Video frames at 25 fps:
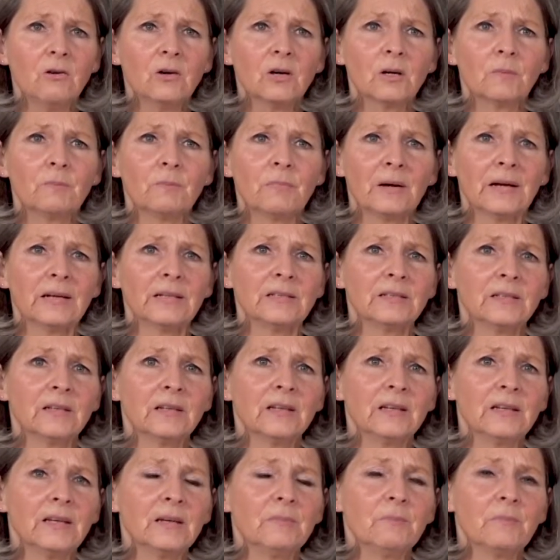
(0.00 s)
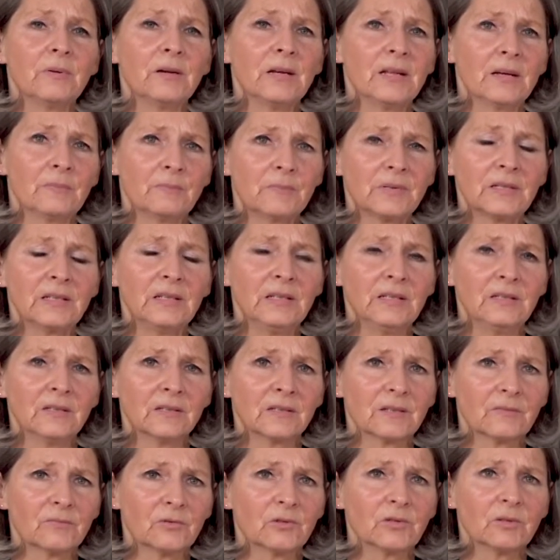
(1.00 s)
Also in epilepsy, it is
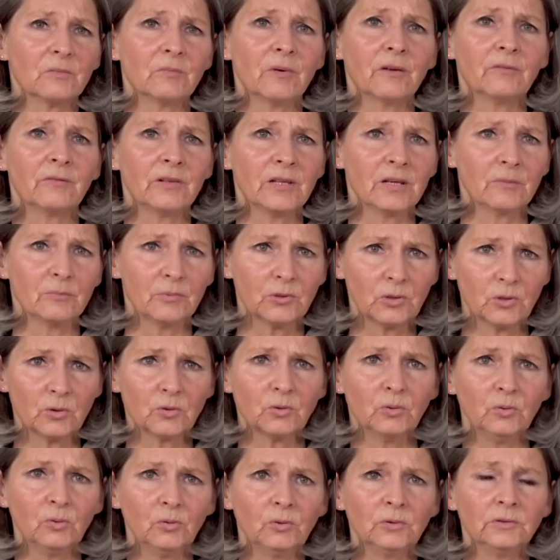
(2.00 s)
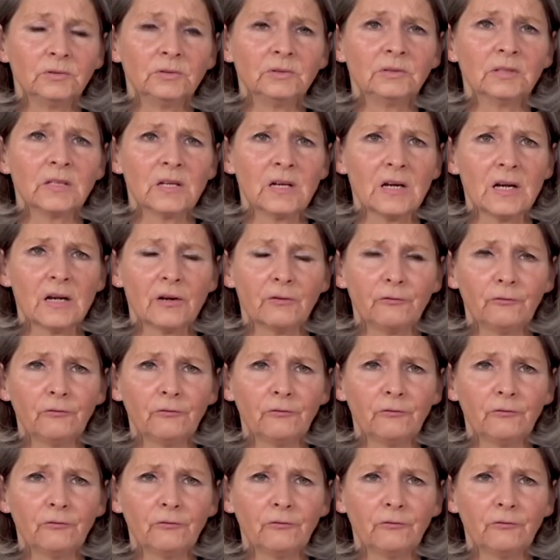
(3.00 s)
emphasised again and again.